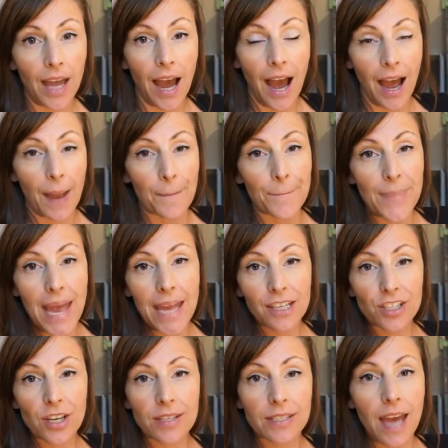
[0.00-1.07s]
I may
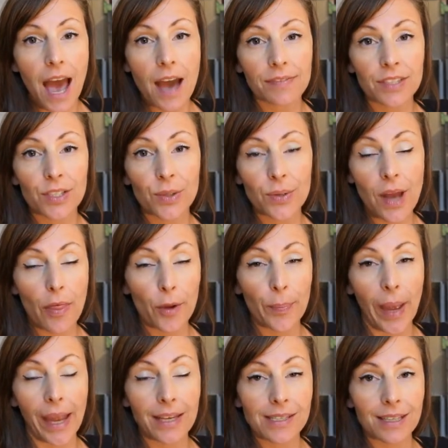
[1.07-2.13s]
just have to do another
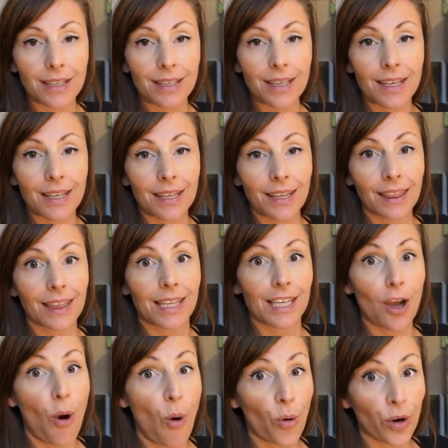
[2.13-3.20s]
painting in
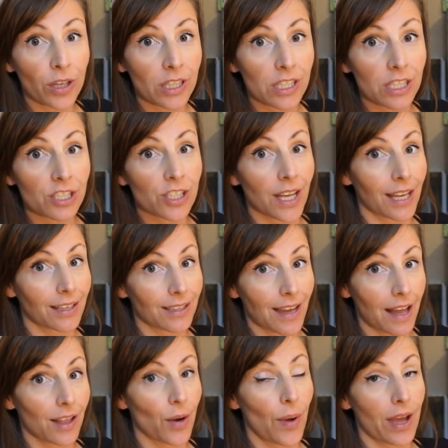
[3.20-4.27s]
the orange and
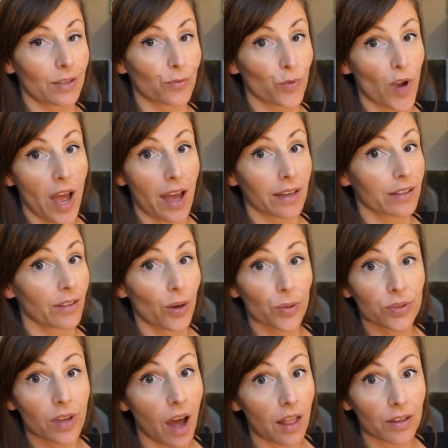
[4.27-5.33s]
yellow and red.
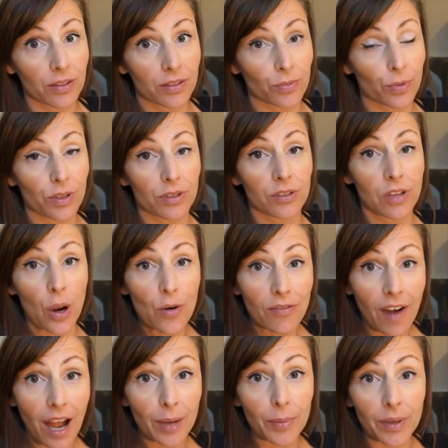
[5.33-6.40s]
Those colors were so
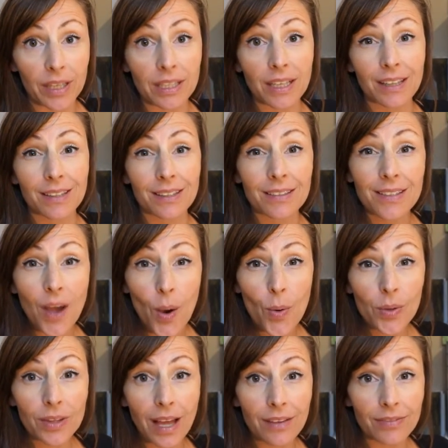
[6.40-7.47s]
vibrant and so
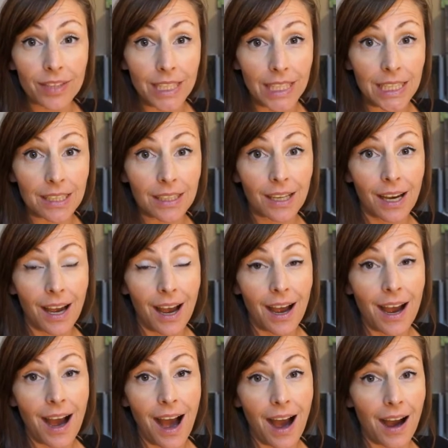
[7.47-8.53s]
lovely.
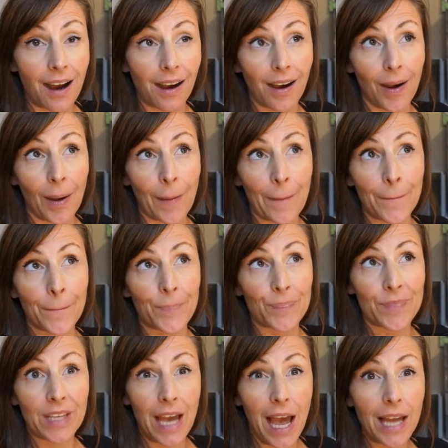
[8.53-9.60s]
I'm
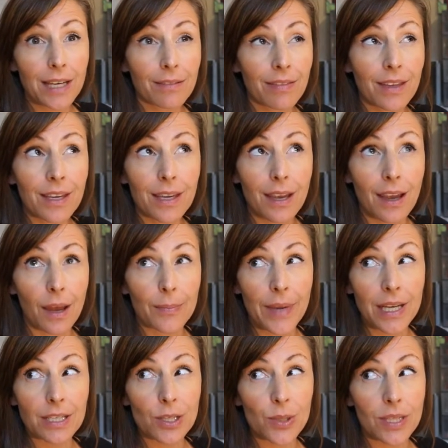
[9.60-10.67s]
kind of thinking I
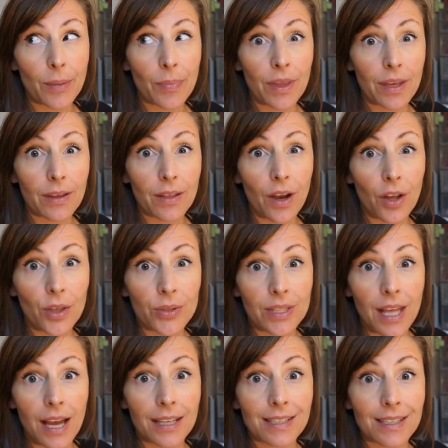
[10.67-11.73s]
might do something along those
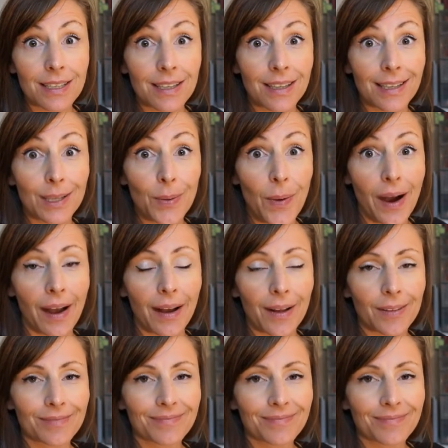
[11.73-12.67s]
lines in a little while.